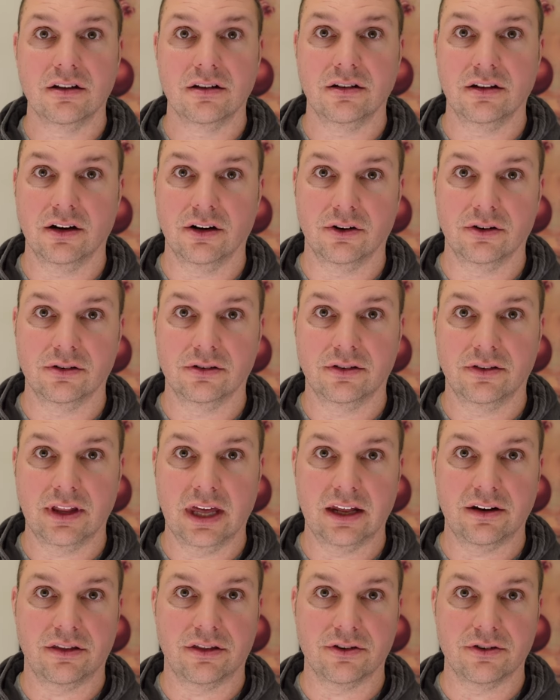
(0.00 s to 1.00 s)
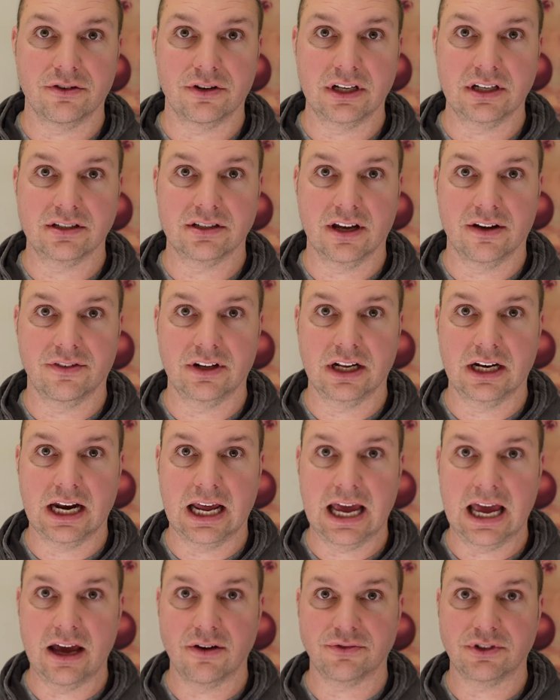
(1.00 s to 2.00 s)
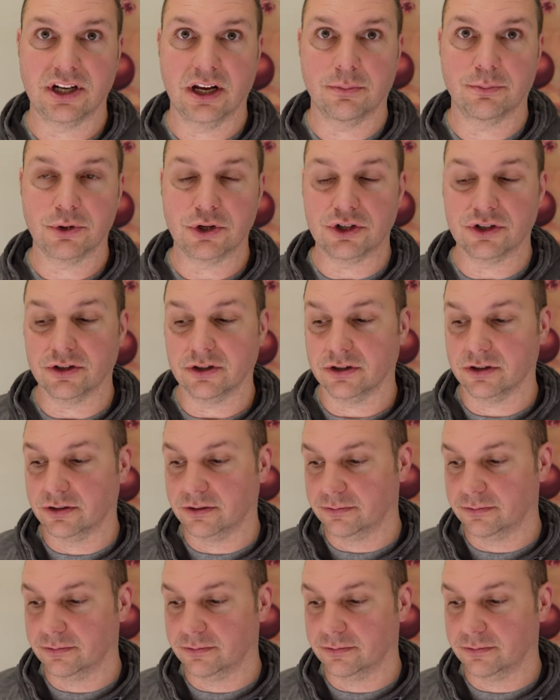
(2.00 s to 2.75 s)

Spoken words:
you know, that 37 and a half temperature.